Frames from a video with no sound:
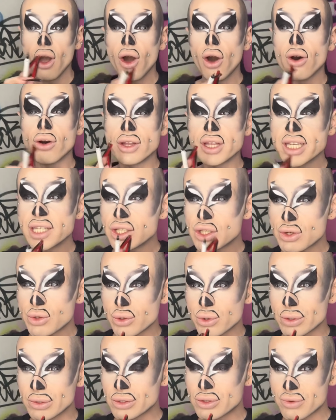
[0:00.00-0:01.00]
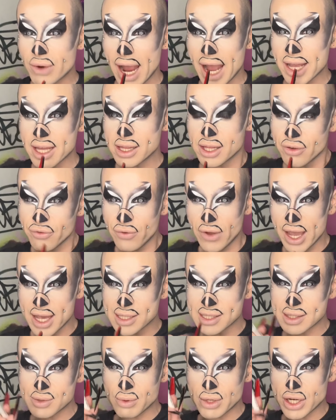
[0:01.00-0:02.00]
Only true Dragula
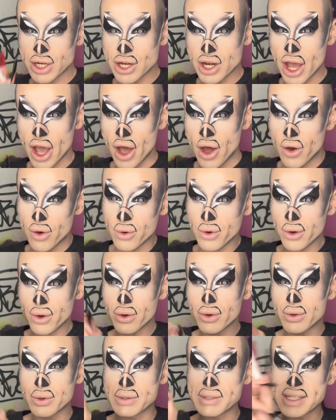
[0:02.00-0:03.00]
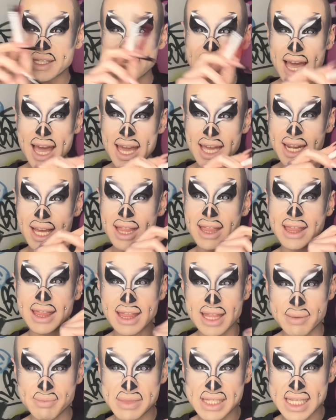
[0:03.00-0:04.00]
fans would know who said
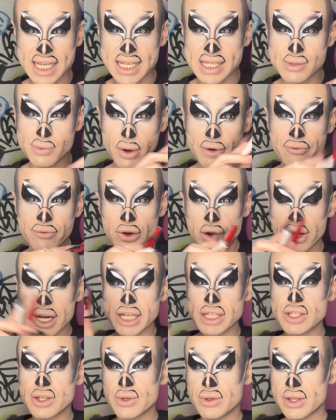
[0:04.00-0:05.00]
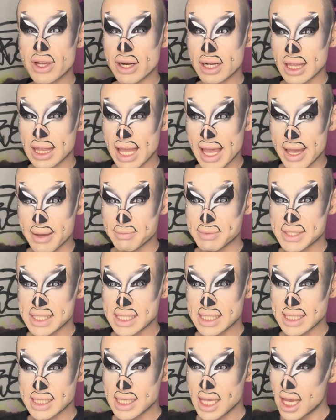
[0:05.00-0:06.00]
lipsies, referring to their
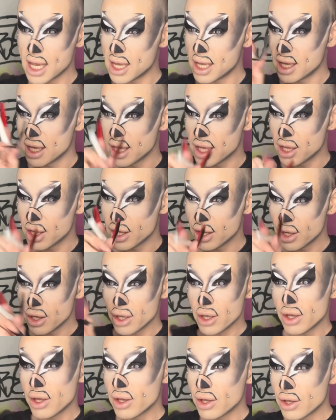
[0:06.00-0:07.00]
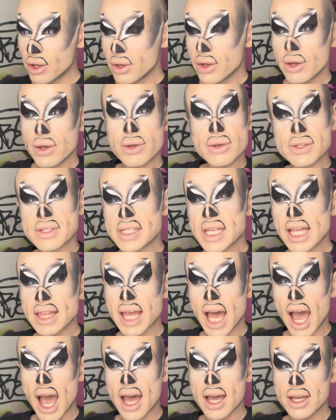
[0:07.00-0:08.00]
lips. Who said
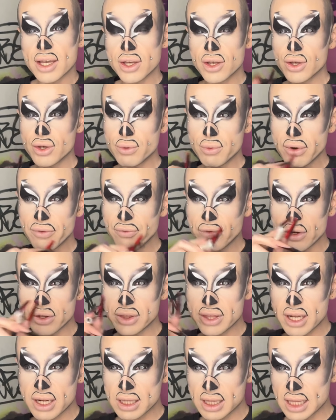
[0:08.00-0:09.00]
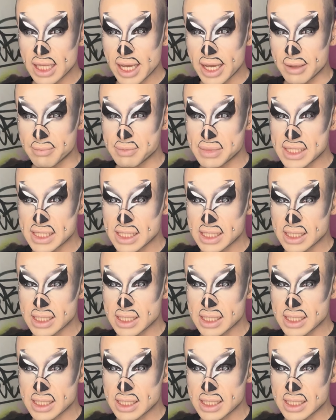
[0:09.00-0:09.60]
that? Who referred their lips